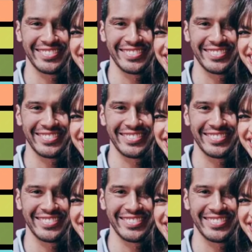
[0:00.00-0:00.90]

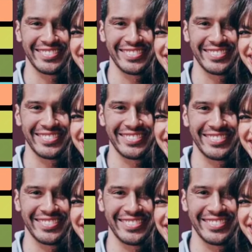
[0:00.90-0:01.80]

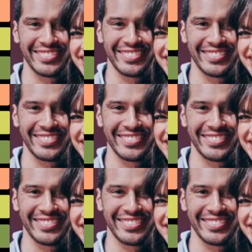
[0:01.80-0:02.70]

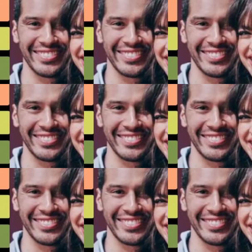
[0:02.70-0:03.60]

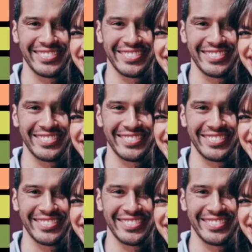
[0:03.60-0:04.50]

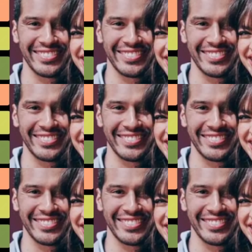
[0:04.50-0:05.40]

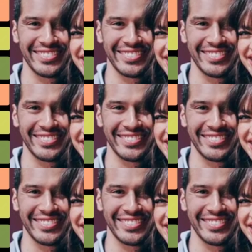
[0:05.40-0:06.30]

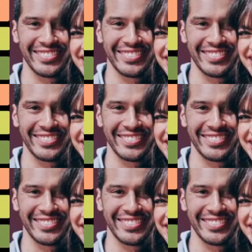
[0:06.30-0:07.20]

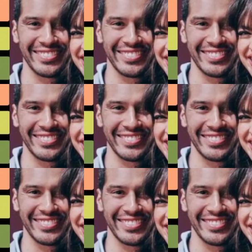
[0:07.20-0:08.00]
This person isn't speaking.